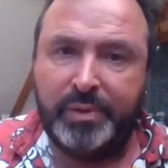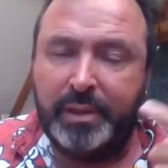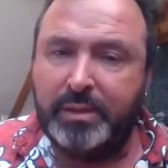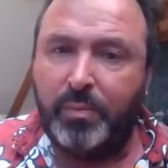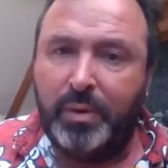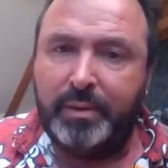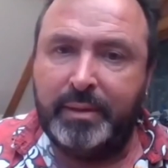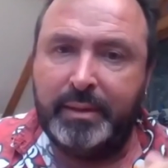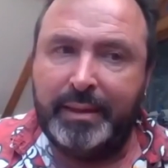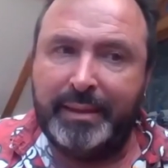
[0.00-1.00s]
And it's the one
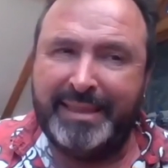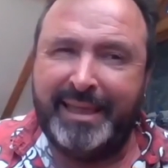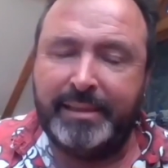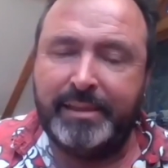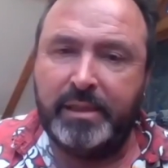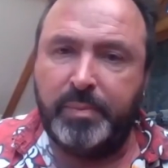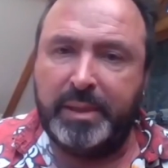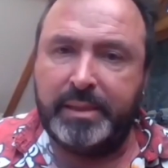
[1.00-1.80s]
that in a sense has been